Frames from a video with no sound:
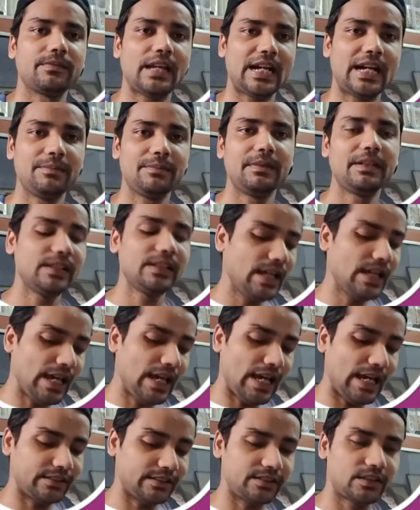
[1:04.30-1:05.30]
admin,
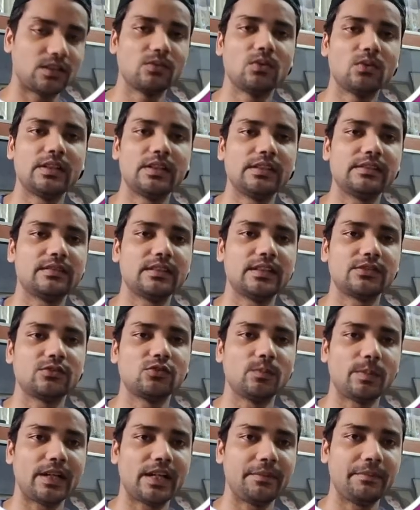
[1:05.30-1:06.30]
and the third one is the
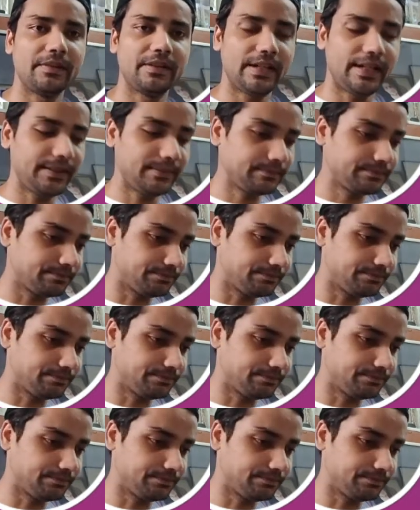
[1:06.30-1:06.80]
super admin, right?